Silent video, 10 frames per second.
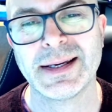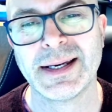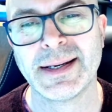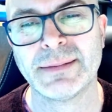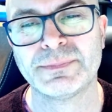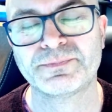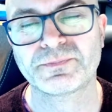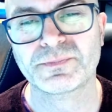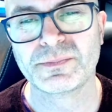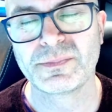I
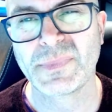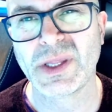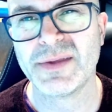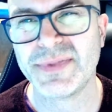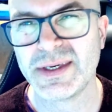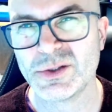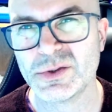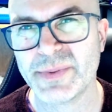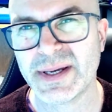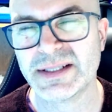think this
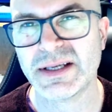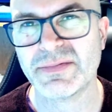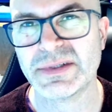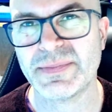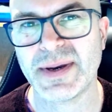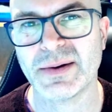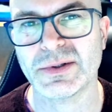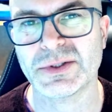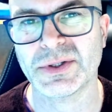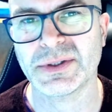was about
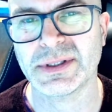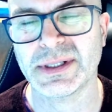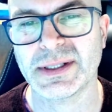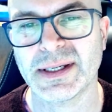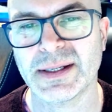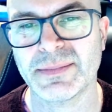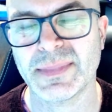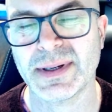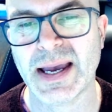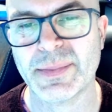£70 on
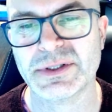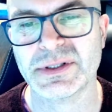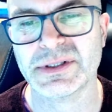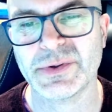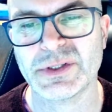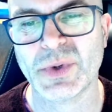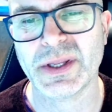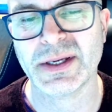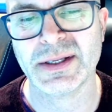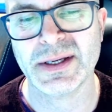Amazon, so it's one of
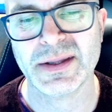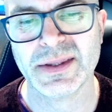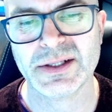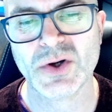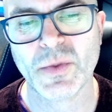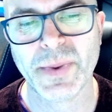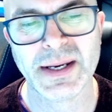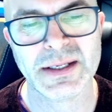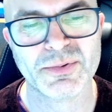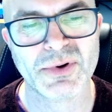the top
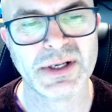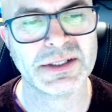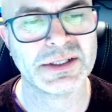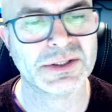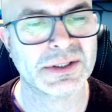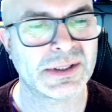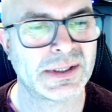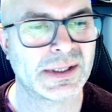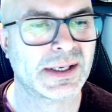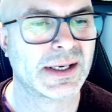end prices
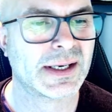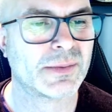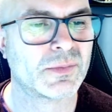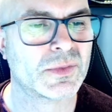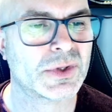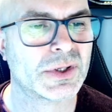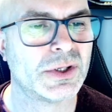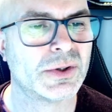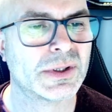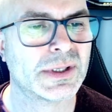that
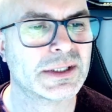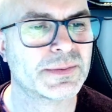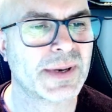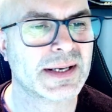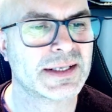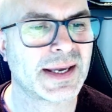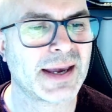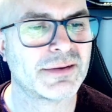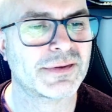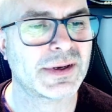you can expect to have,